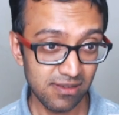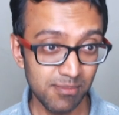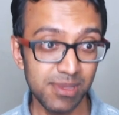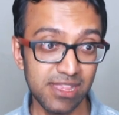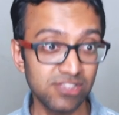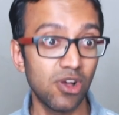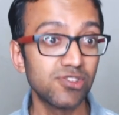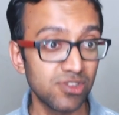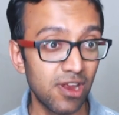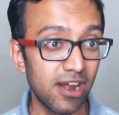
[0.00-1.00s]
But that's
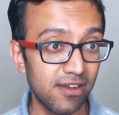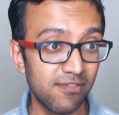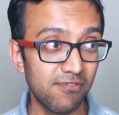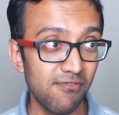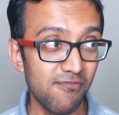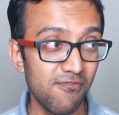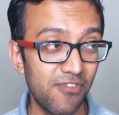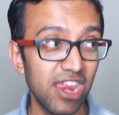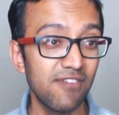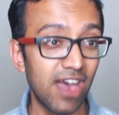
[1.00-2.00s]
also not
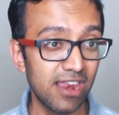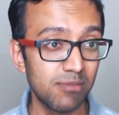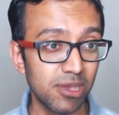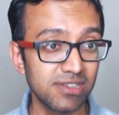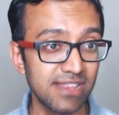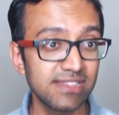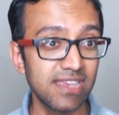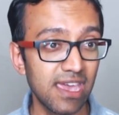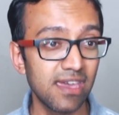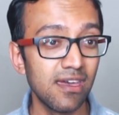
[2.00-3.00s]
very valid because let's
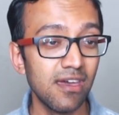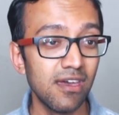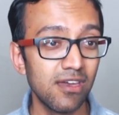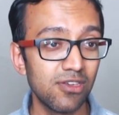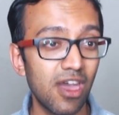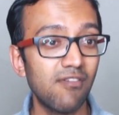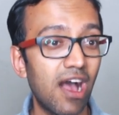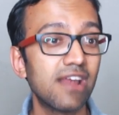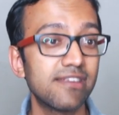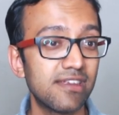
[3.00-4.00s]
say you have
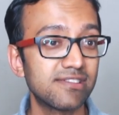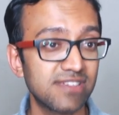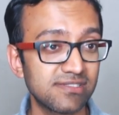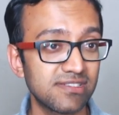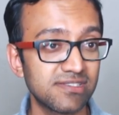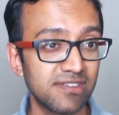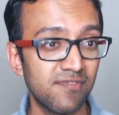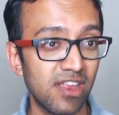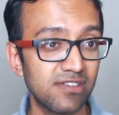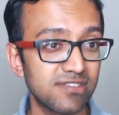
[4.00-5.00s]
alternate successes and
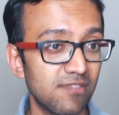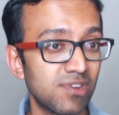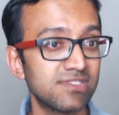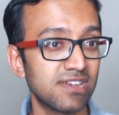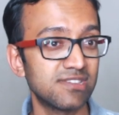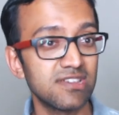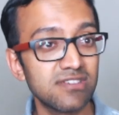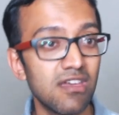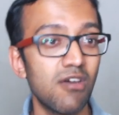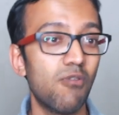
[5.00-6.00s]
failures. So one success,
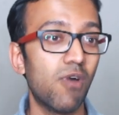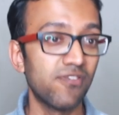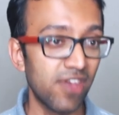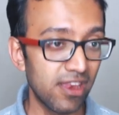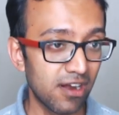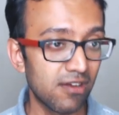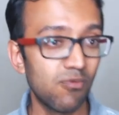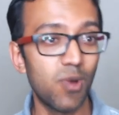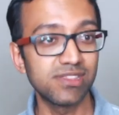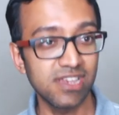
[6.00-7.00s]
one failure,
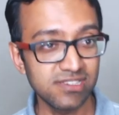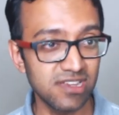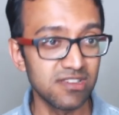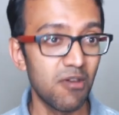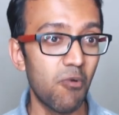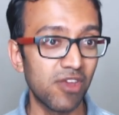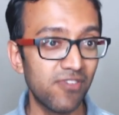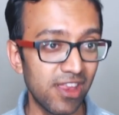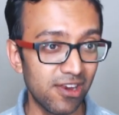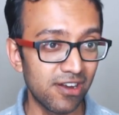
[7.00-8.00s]
one success, one
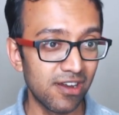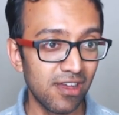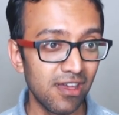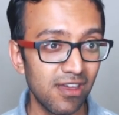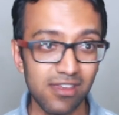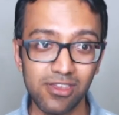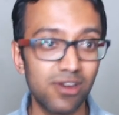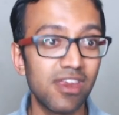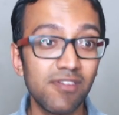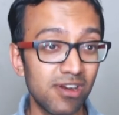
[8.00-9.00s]
failure. You're
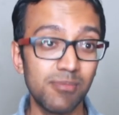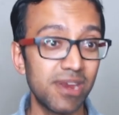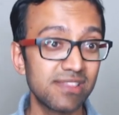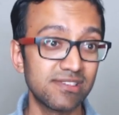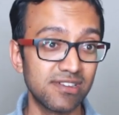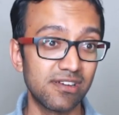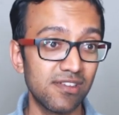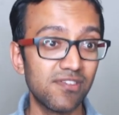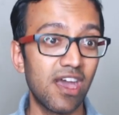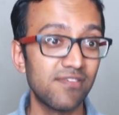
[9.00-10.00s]
never going to break the circuit
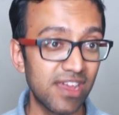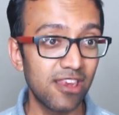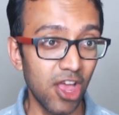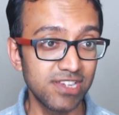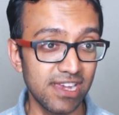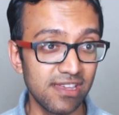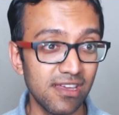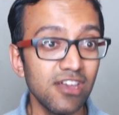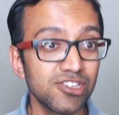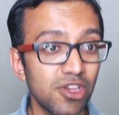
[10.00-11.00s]
if you have that logic.
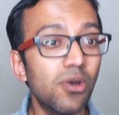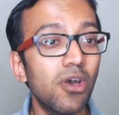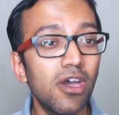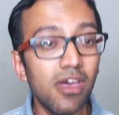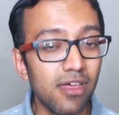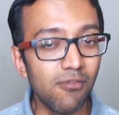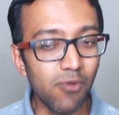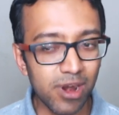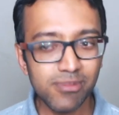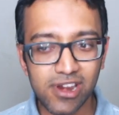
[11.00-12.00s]
So
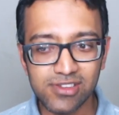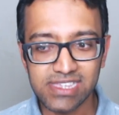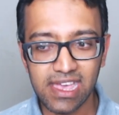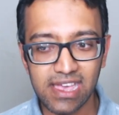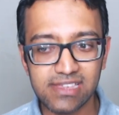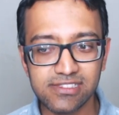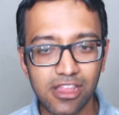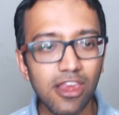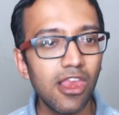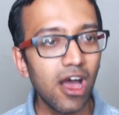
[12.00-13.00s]
what I'm trying to say is the
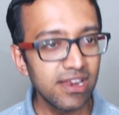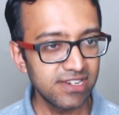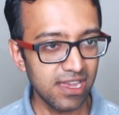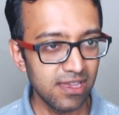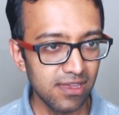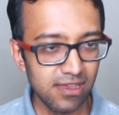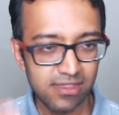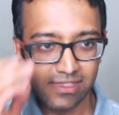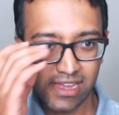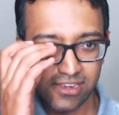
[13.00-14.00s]
logic
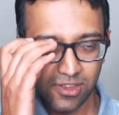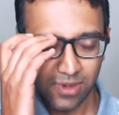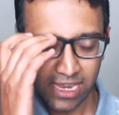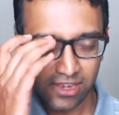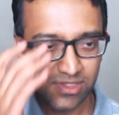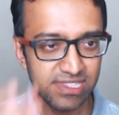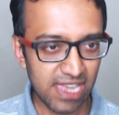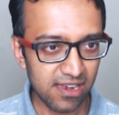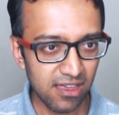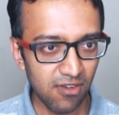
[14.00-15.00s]
that you need to
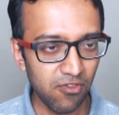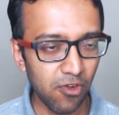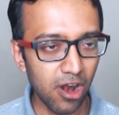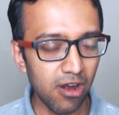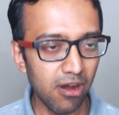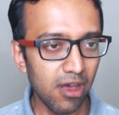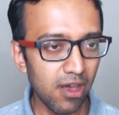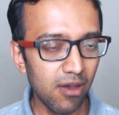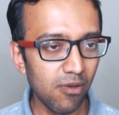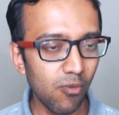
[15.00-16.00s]
set for
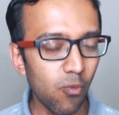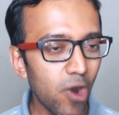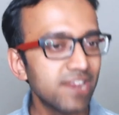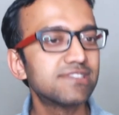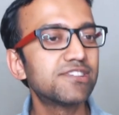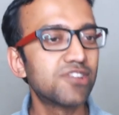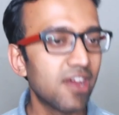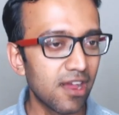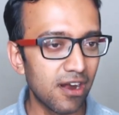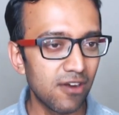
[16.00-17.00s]
what is the
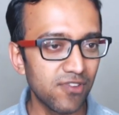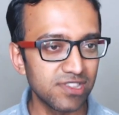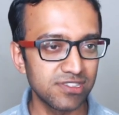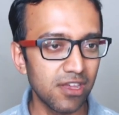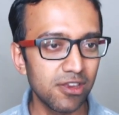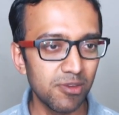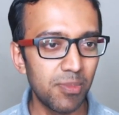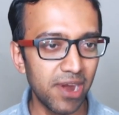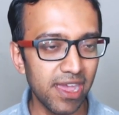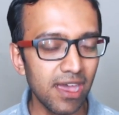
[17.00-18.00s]
trigger for the circuit to
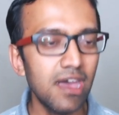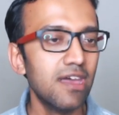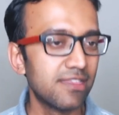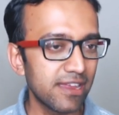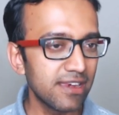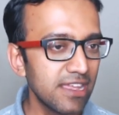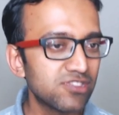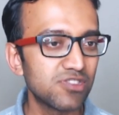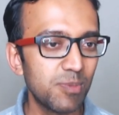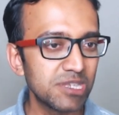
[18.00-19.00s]
break that
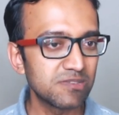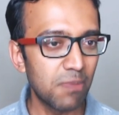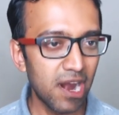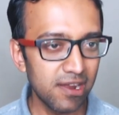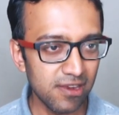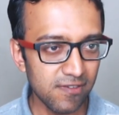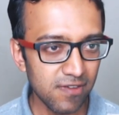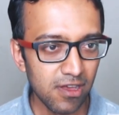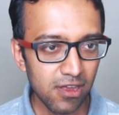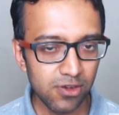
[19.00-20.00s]
needs to be smart enough
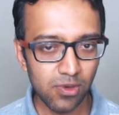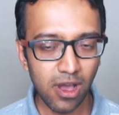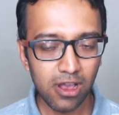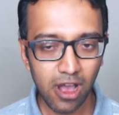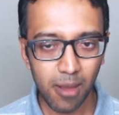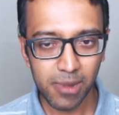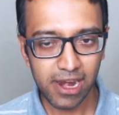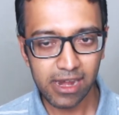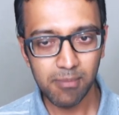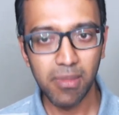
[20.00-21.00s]
to
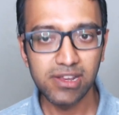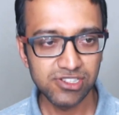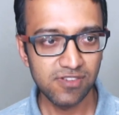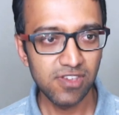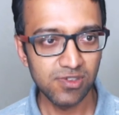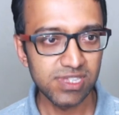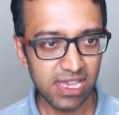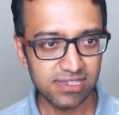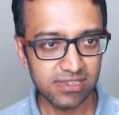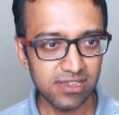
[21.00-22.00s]
accommodate a bunch of use
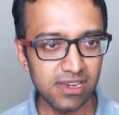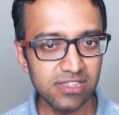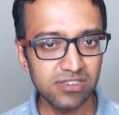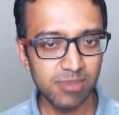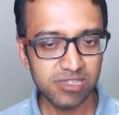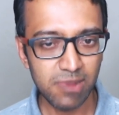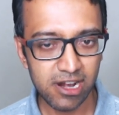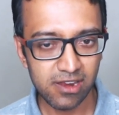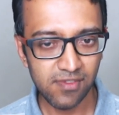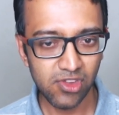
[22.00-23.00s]
cases. It needs to be smart
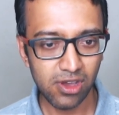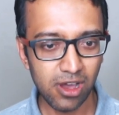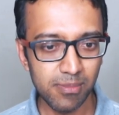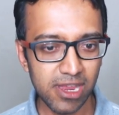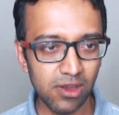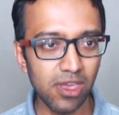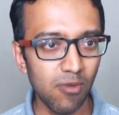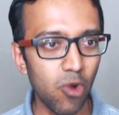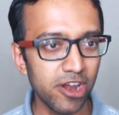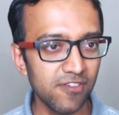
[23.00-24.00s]
enough to accommodate, okay,
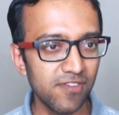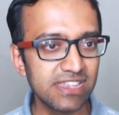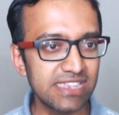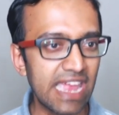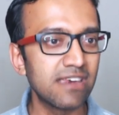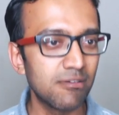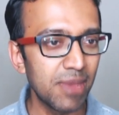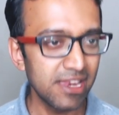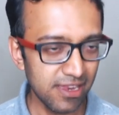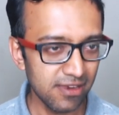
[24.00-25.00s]
what if it's
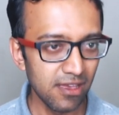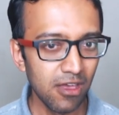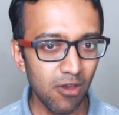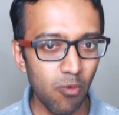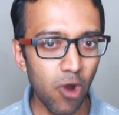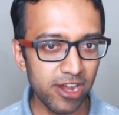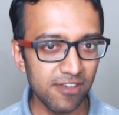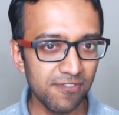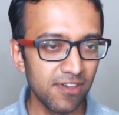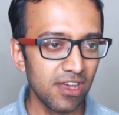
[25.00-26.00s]
intermittent? What
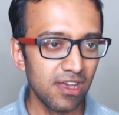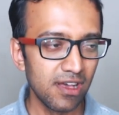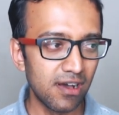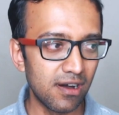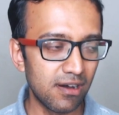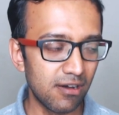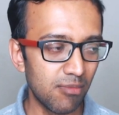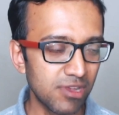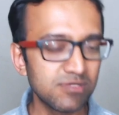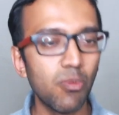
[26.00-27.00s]
if um,
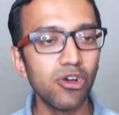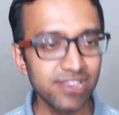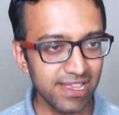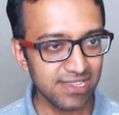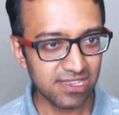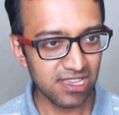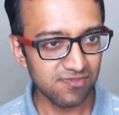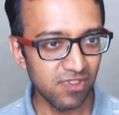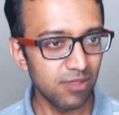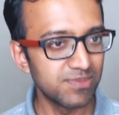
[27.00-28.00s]
it's mostly
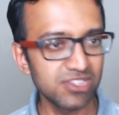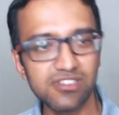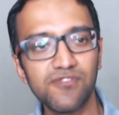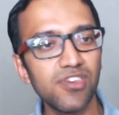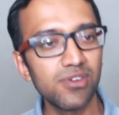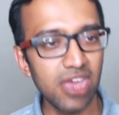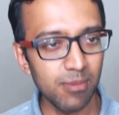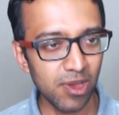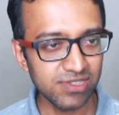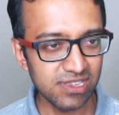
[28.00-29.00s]
successful, just a few
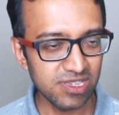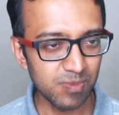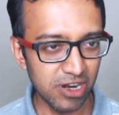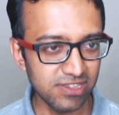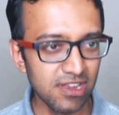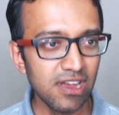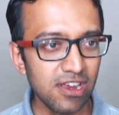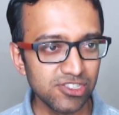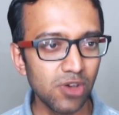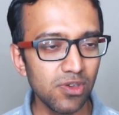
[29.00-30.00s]
timeouts interspersed.
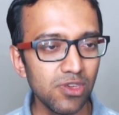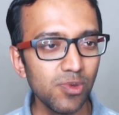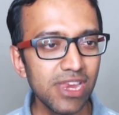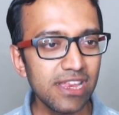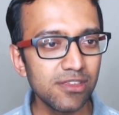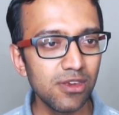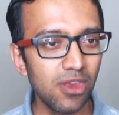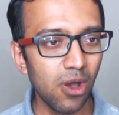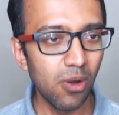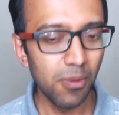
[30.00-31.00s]
So you need to
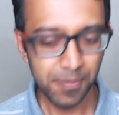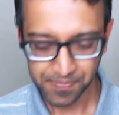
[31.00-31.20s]
know